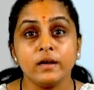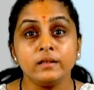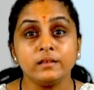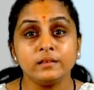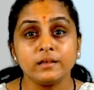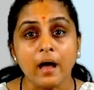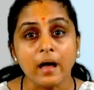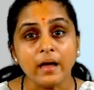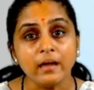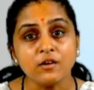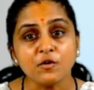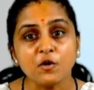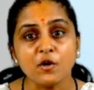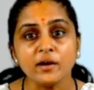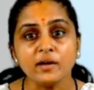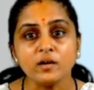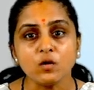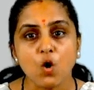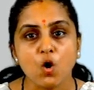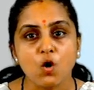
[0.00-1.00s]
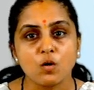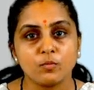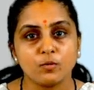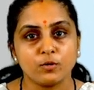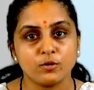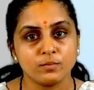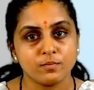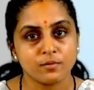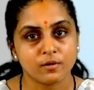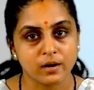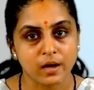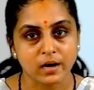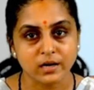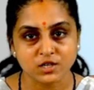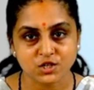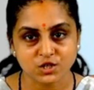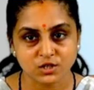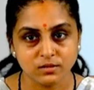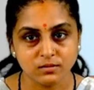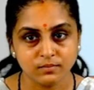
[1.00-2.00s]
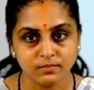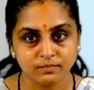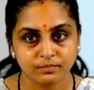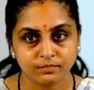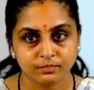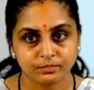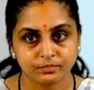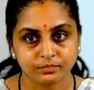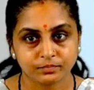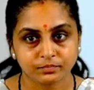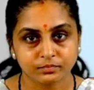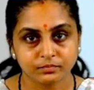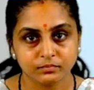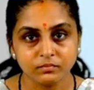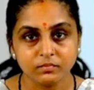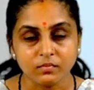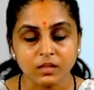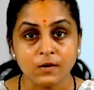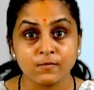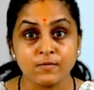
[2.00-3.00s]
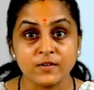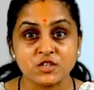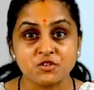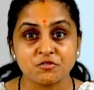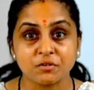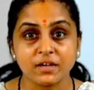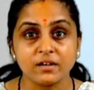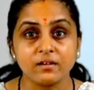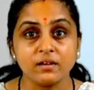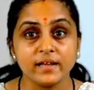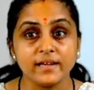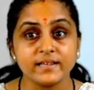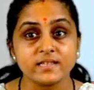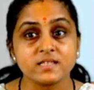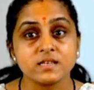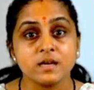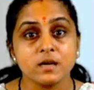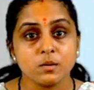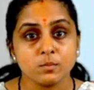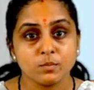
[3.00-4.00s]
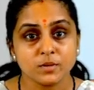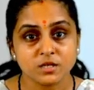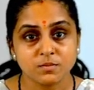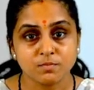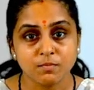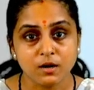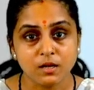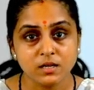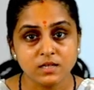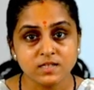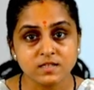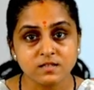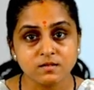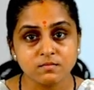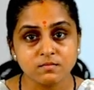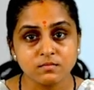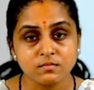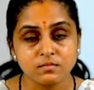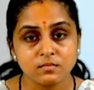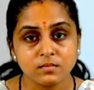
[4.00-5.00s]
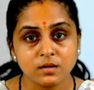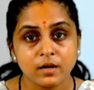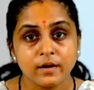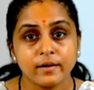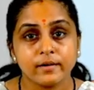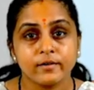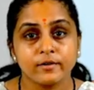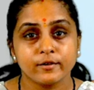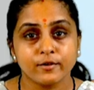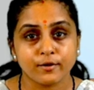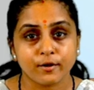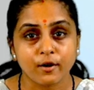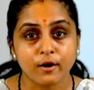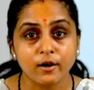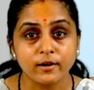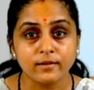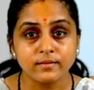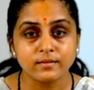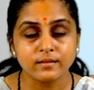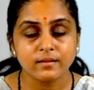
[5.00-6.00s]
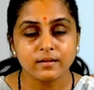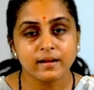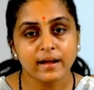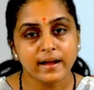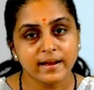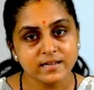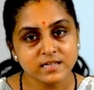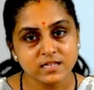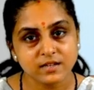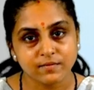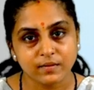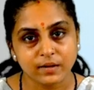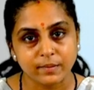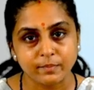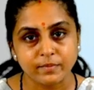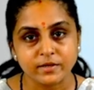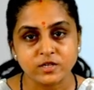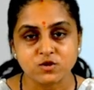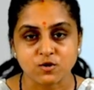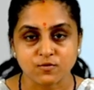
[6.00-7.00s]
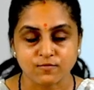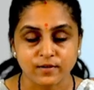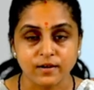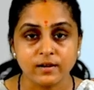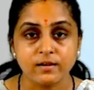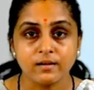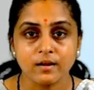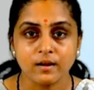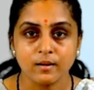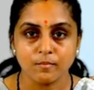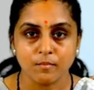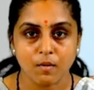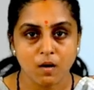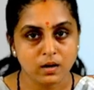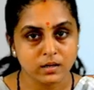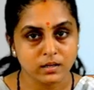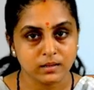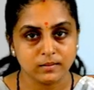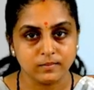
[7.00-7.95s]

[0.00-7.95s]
thyroid hormone production which regulates metabolism, growth and development of our body.